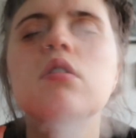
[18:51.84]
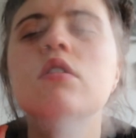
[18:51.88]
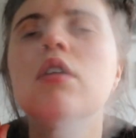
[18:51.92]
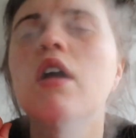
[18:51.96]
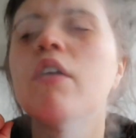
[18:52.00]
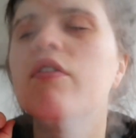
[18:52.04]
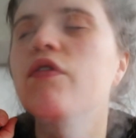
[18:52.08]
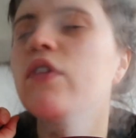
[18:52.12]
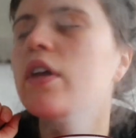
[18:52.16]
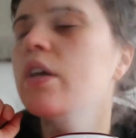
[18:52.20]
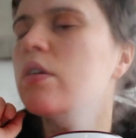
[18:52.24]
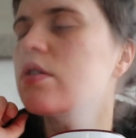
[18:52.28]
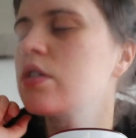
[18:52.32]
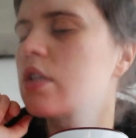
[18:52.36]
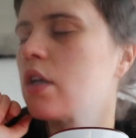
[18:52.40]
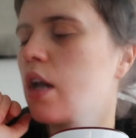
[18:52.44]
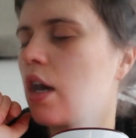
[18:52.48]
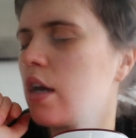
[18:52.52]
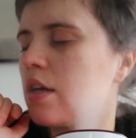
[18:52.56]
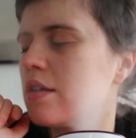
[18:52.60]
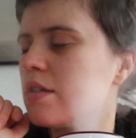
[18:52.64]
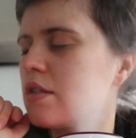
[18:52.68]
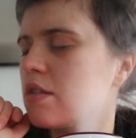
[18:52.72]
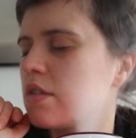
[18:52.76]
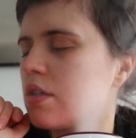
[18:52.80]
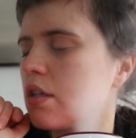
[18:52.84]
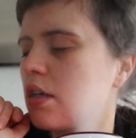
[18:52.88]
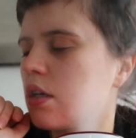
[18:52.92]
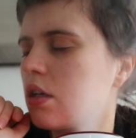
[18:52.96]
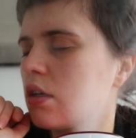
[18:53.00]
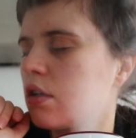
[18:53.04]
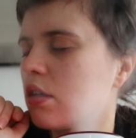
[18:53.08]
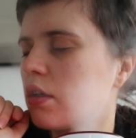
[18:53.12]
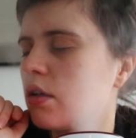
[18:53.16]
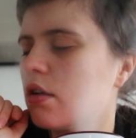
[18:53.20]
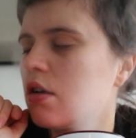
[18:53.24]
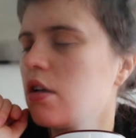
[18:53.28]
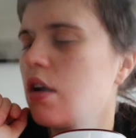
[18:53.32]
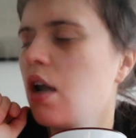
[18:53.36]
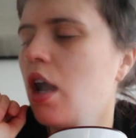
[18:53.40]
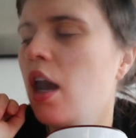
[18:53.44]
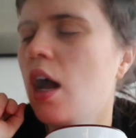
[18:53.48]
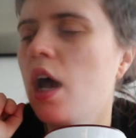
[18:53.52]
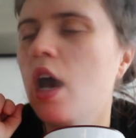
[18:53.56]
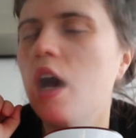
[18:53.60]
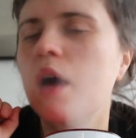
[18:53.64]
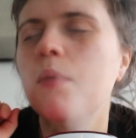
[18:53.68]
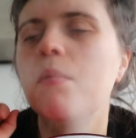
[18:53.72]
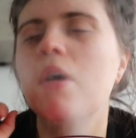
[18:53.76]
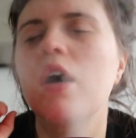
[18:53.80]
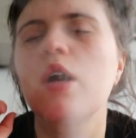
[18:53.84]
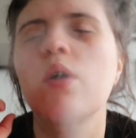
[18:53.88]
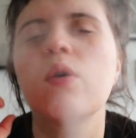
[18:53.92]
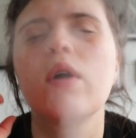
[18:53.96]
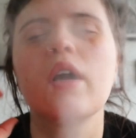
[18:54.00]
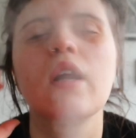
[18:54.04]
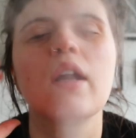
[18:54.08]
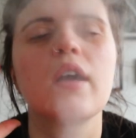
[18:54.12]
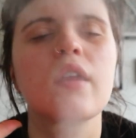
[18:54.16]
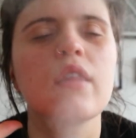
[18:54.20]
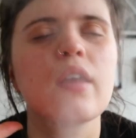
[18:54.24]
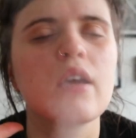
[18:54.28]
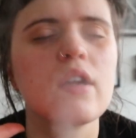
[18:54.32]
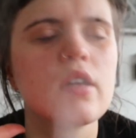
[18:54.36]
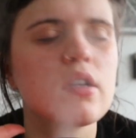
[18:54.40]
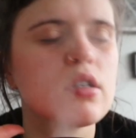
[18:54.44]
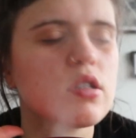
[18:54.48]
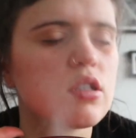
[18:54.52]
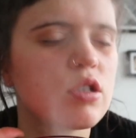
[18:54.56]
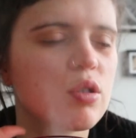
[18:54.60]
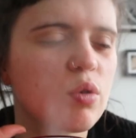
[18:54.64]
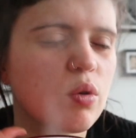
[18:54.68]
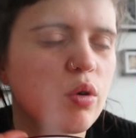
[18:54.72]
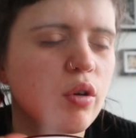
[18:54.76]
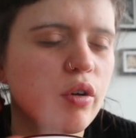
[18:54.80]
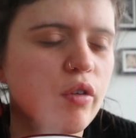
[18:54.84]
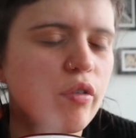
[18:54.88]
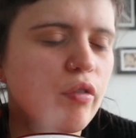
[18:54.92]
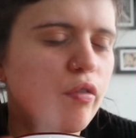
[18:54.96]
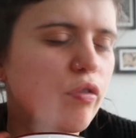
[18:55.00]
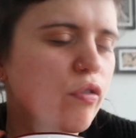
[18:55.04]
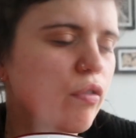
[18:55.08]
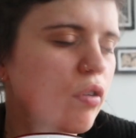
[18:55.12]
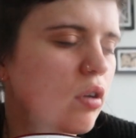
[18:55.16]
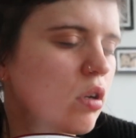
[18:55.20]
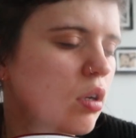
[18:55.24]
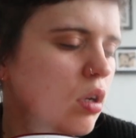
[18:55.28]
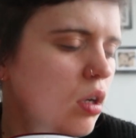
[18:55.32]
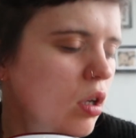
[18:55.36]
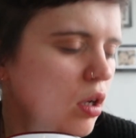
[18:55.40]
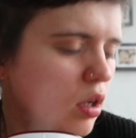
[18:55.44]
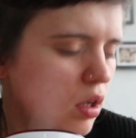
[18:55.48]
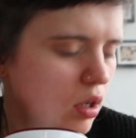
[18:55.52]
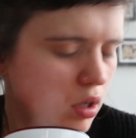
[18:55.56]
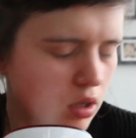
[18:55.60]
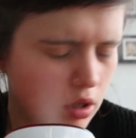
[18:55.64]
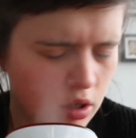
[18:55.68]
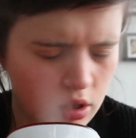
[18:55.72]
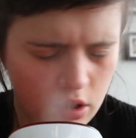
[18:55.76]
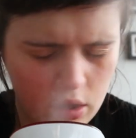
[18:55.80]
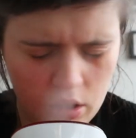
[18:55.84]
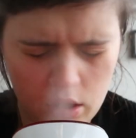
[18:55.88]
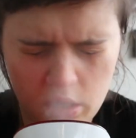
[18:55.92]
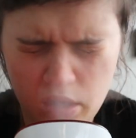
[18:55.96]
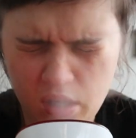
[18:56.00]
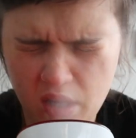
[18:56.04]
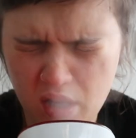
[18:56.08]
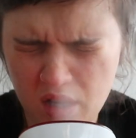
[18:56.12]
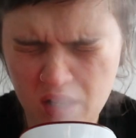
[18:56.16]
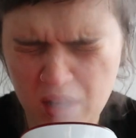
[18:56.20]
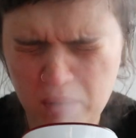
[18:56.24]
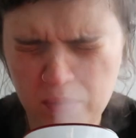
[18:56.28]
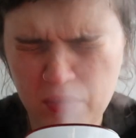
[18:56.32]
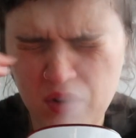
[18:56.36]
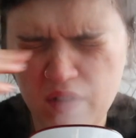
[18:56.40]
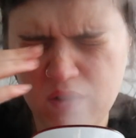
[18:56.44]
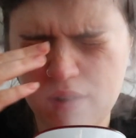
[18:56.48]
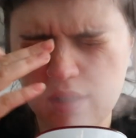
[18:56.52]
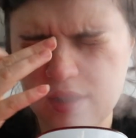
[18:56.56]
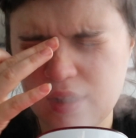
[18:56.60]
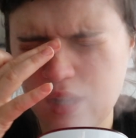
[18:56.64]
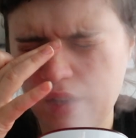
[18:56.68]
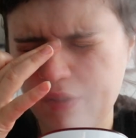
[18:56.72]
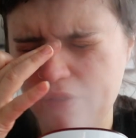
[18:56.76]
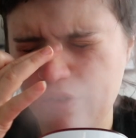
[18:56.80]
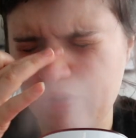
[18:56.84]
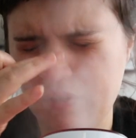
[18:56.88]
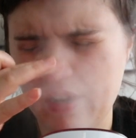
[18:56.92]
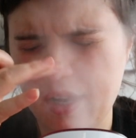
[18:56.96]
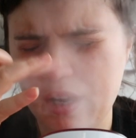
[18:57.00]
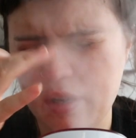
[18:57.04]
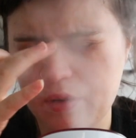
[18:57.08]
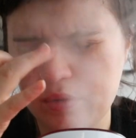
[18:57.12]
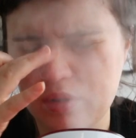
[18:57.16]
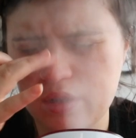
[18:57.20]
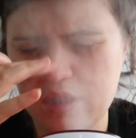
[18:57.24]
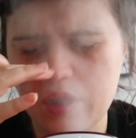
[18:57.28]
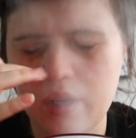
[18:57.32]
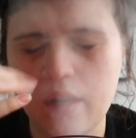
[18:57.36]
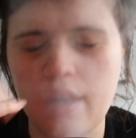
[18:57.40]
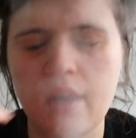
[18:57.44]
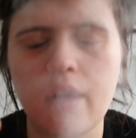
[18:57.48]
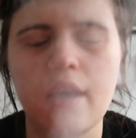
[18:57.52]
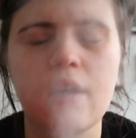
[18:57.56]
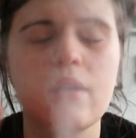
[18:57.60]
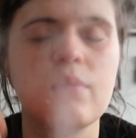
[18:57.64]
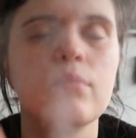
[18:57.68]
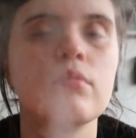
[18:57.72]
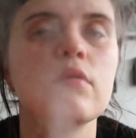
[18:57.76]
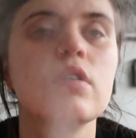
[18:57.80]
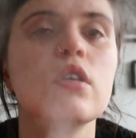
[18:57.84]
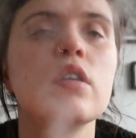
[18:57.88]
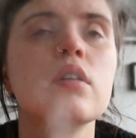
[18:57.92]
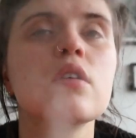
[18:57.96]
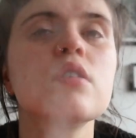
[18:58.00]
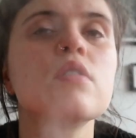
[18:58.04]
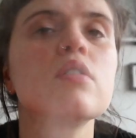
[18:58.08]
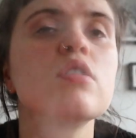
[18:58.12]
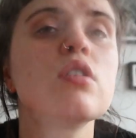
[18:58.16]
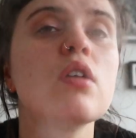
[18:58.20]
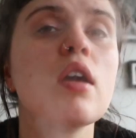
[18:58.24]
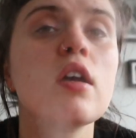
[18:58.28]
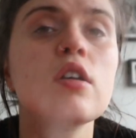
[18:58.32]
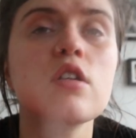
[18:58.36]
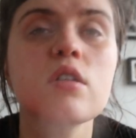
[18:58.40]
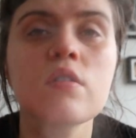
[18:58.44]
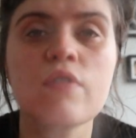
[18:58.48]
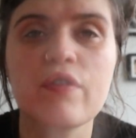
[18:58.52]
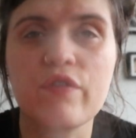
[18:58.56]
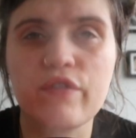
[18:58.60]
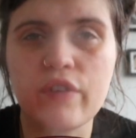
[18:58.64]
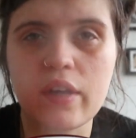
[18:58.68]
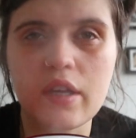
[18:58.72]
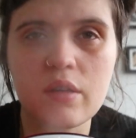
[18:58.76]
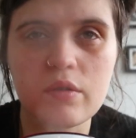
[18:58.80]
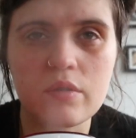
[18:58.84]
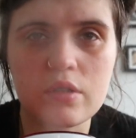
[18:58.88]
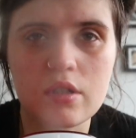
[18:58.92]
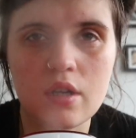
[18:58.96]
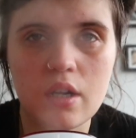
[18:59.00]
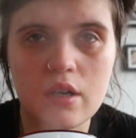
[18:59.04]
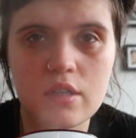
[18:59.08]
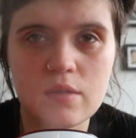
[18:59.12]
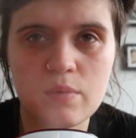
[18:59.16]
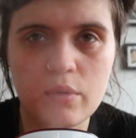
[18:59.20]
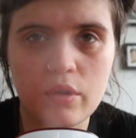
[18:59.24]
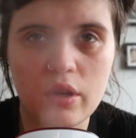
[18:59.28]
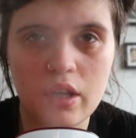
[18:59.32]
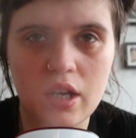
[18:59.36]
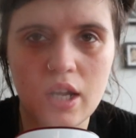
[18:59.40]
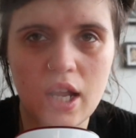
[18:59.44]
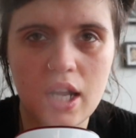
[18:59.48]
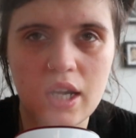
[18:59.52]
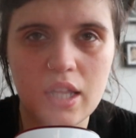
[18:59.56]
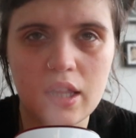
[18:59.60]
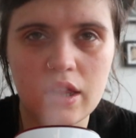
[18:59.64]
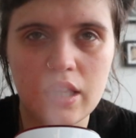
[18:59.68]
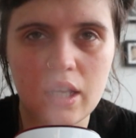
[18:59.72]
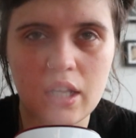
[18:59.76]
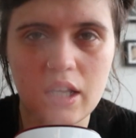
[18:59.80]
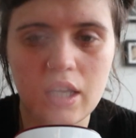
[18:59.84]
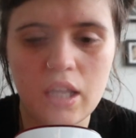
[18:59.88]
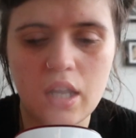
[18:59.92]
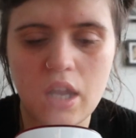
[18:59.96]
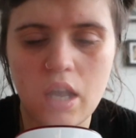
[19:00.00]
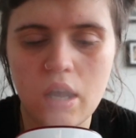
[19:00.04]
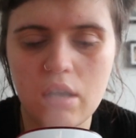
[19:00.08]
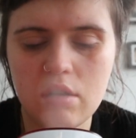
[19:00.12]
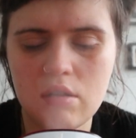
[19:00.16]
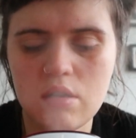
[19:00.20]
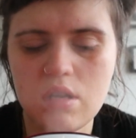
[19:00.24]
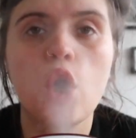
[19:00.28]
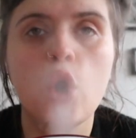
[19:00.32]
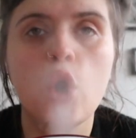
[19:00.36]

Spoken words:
It feels nice. I quite like that it's sort of, you can like move yourself around. It just feels nice more than anything, you know.